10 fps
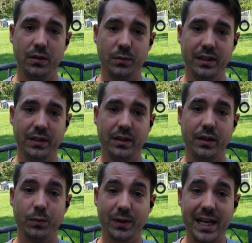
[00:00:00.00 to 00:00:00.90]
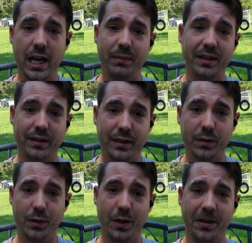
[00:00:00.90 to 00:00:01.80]
with rehabbing their
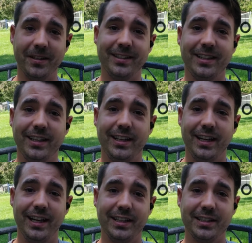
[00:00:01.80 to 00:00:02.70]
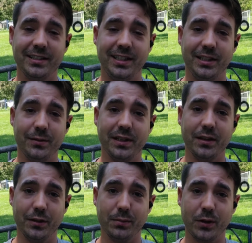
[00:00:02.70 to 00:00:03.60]
lawn and continuing
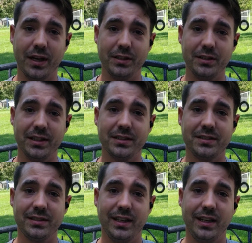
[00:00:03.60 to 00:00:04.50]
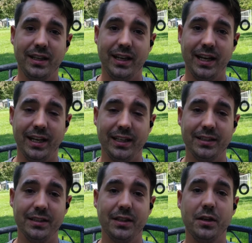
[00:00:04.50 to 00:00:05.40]
their projects
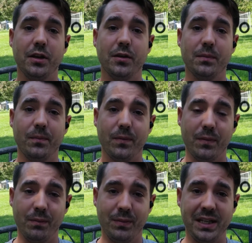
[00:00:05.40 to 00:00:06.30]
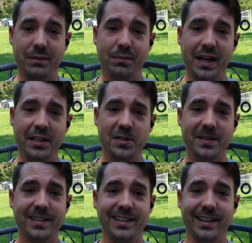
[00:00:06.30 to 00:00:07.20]
and being
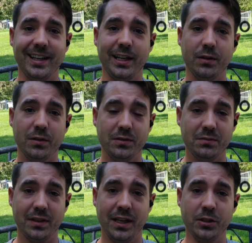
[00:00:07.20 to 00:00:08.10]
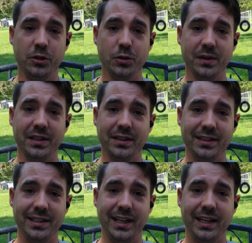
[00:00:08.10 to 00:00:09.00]
patient and enjoying the
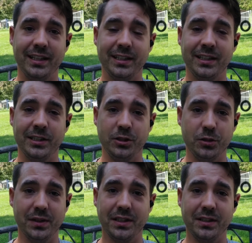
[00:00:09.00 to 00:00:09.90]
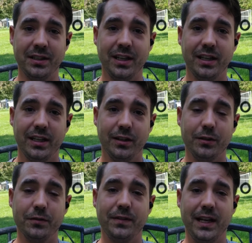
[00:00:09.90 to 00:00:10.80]
day and enjoying
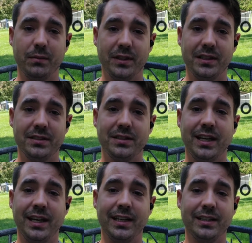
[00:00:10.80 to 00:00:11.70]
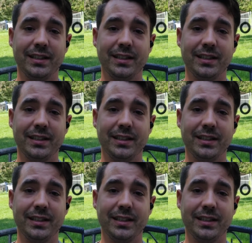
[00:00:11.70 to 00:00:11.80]
their families and